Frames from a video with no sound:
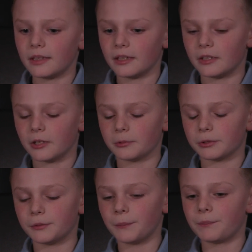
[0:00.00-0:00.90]
in our
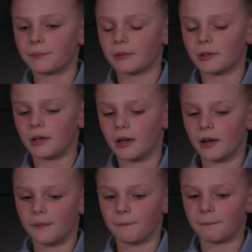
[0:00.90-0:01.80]
room.
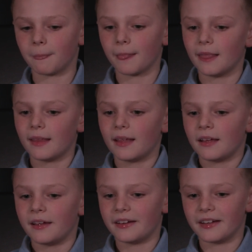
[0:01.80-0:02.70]
Um,
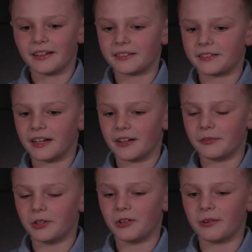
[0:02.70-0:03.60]
and I, out of
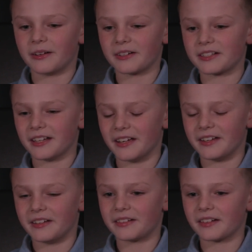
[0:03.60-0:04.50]
nowhere,
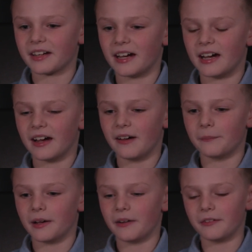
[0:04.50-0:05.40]
said,
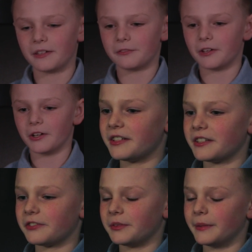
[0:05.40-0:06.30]
um, I want to follow
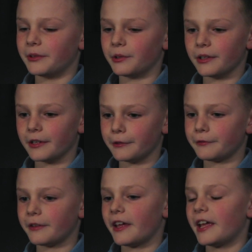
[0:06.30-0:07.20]
Jesus for my whole
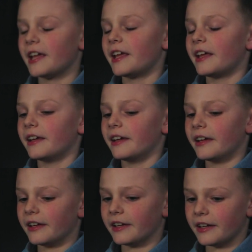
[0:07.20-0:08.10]
life.
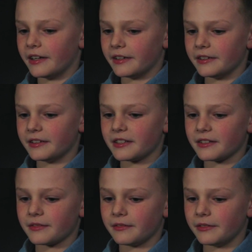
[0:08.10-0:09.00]

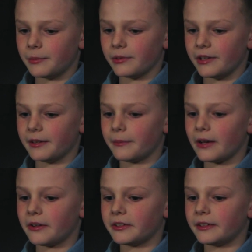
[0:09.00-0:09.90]
And we
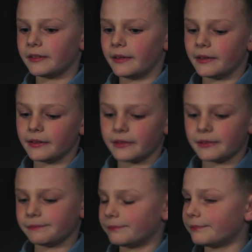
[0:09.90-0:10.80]
prayed about it,
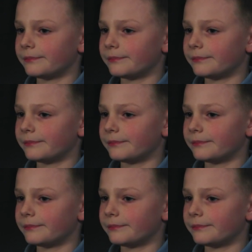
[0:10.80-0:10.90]
and